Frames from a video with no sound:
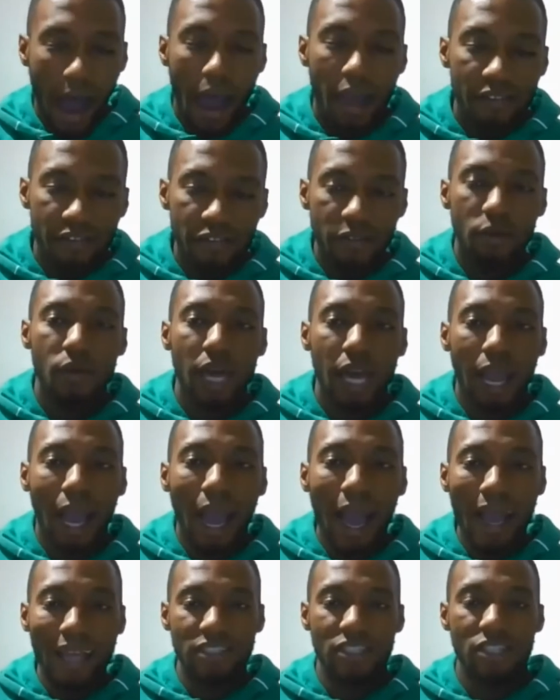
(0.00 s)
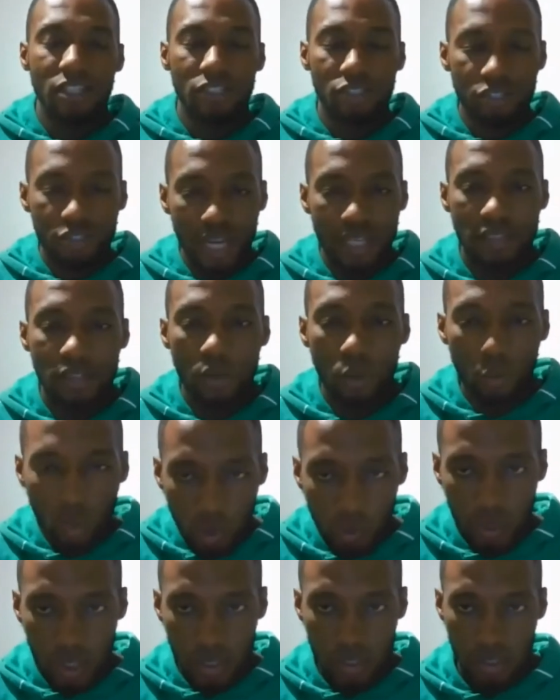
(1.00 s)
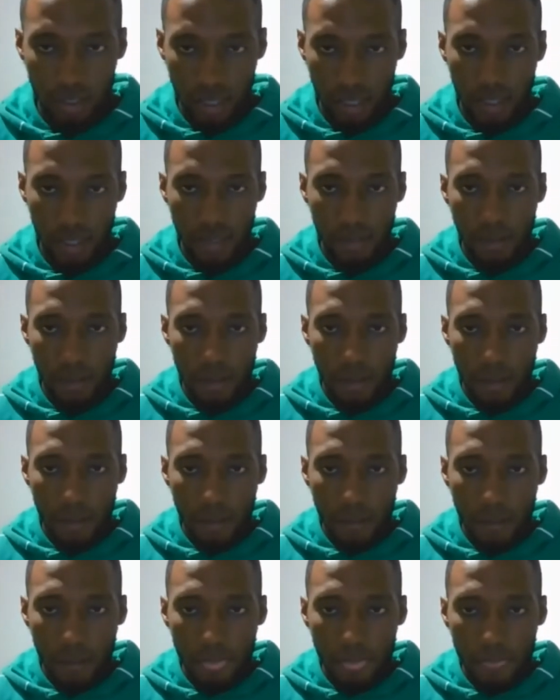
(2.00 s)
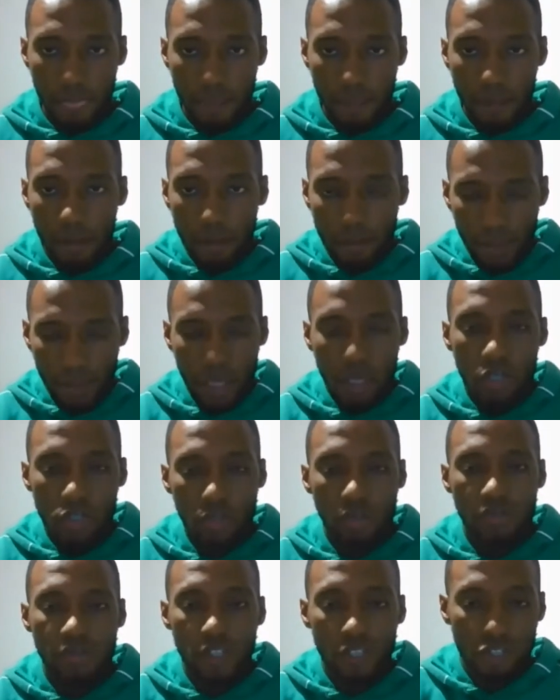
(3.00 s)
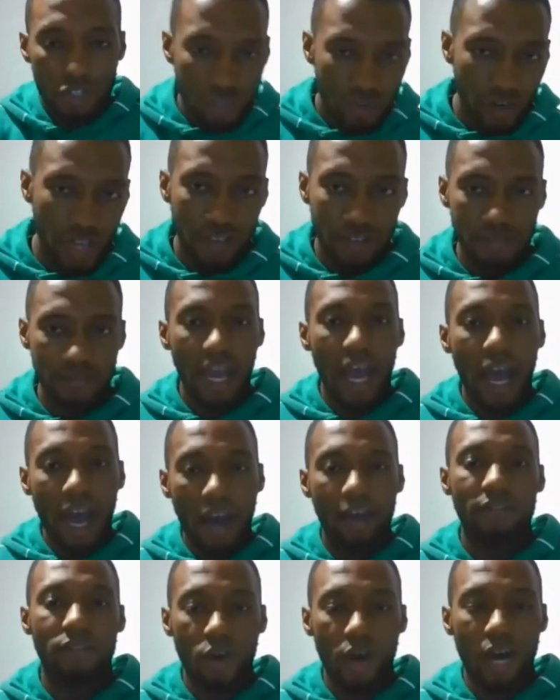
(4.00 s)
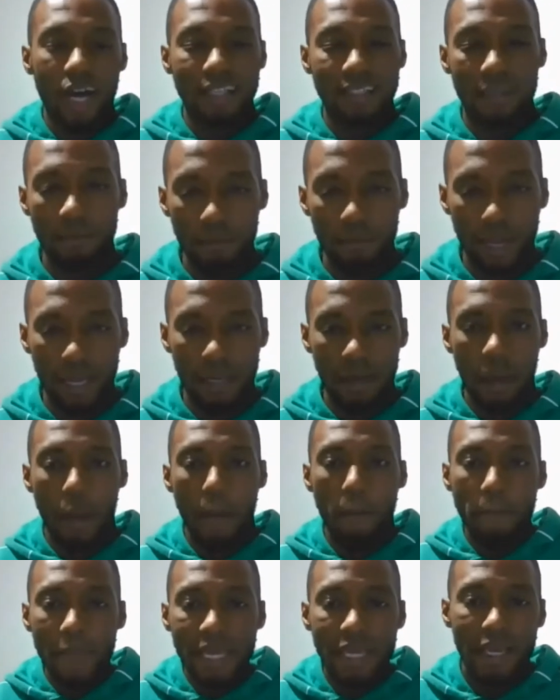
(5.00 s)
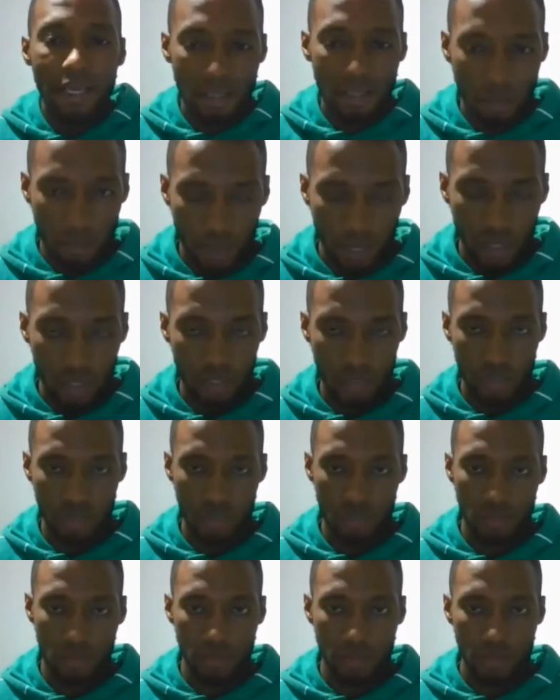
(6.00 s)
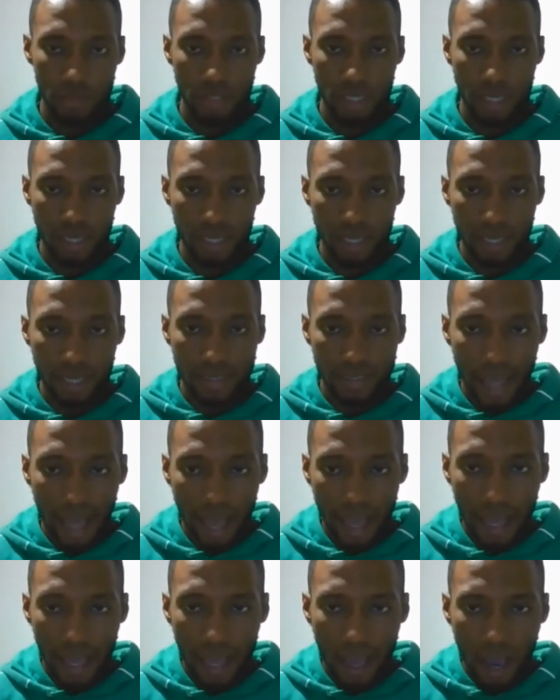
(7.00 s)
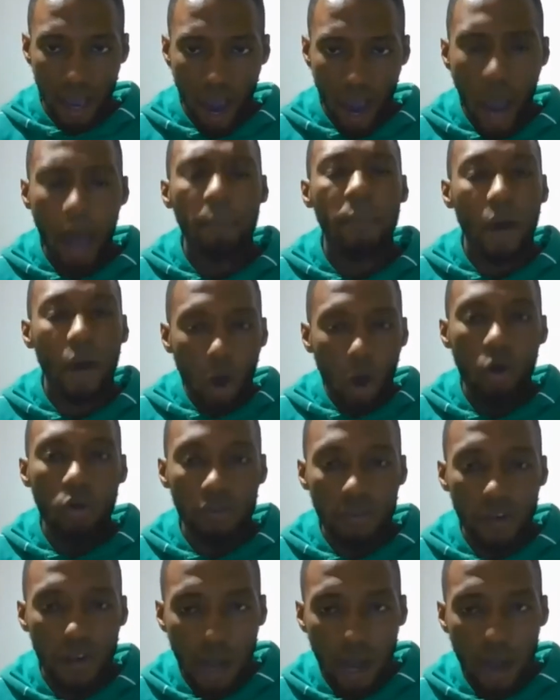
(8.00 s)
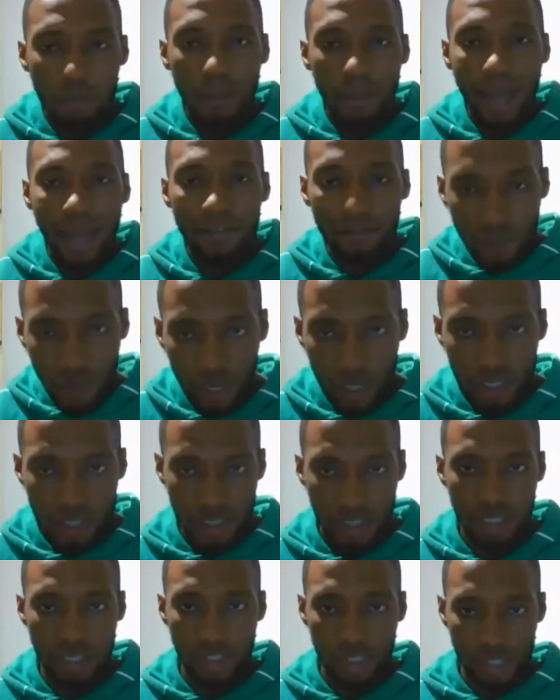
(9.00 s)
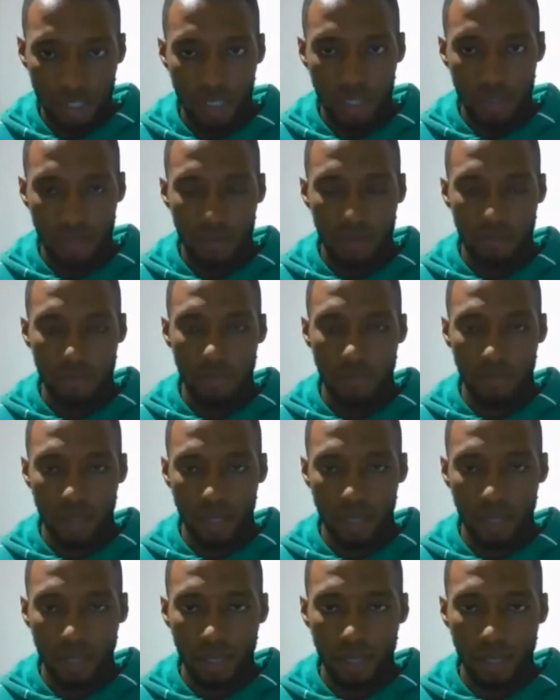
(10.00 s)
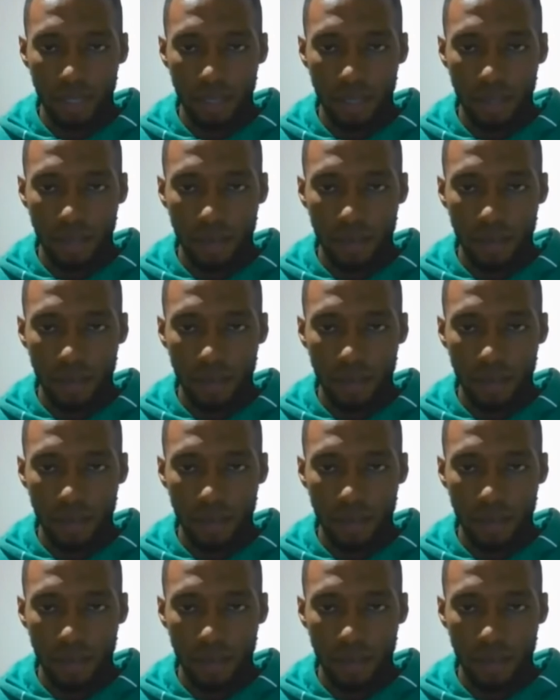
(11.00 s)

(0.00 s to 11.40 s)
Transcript: I feel like I should attract a woman, yeah, because of the strength that I've got as a man, me as a person, yeah, that I'm going to overcome adversity shit, yeah.